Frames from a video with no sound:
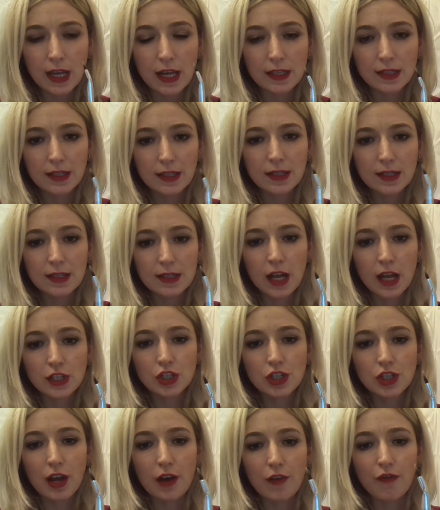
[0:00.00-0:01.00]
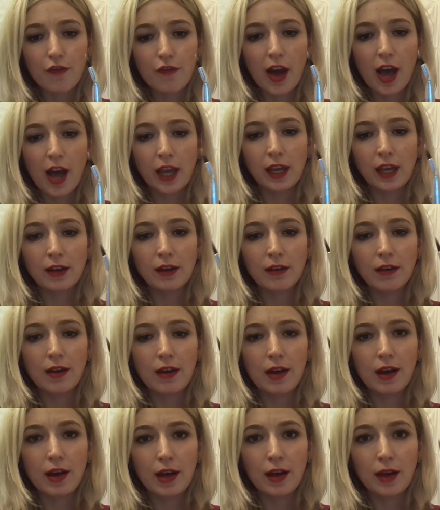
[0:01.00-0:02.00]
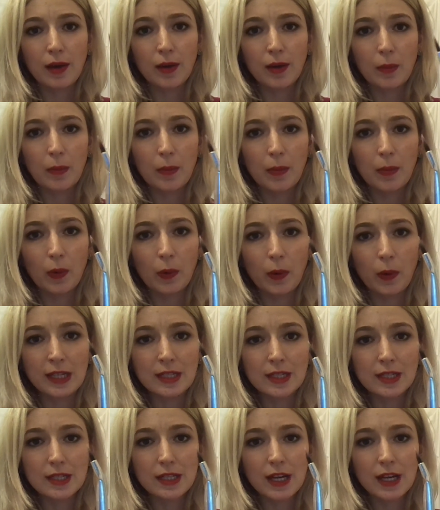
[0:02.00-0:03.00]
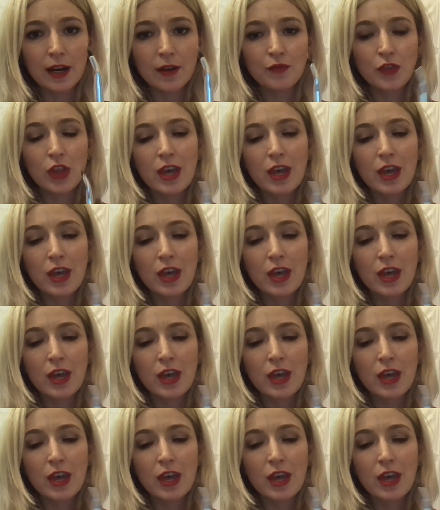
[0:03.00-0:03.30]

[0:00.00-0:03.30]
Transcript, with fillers: It's such a fine uh, point here.